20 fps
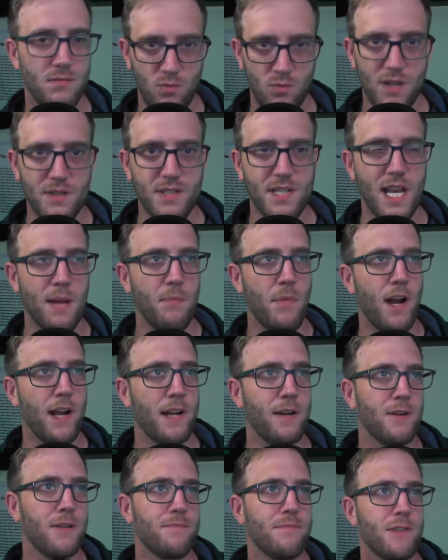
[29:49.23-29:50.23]
Well said,
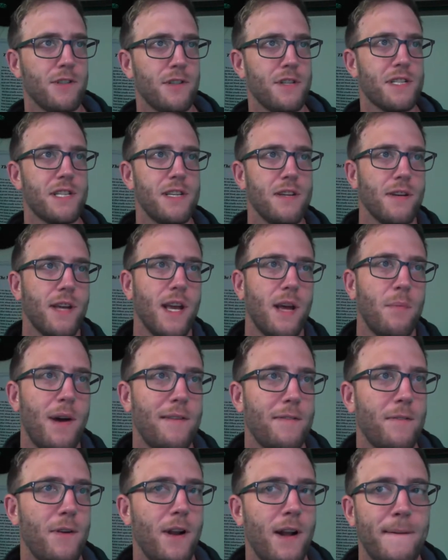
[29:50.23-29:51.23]
Michael. Good to see you again,
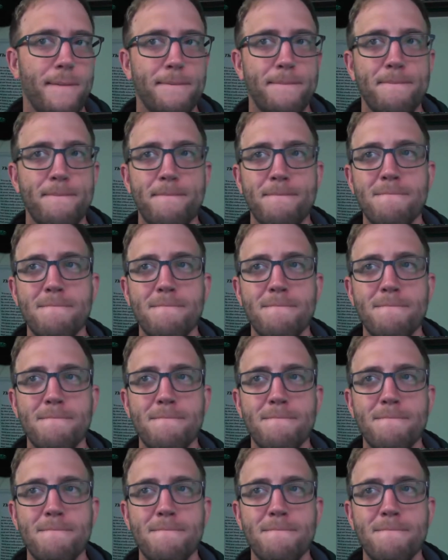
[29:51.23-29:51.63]
my friend.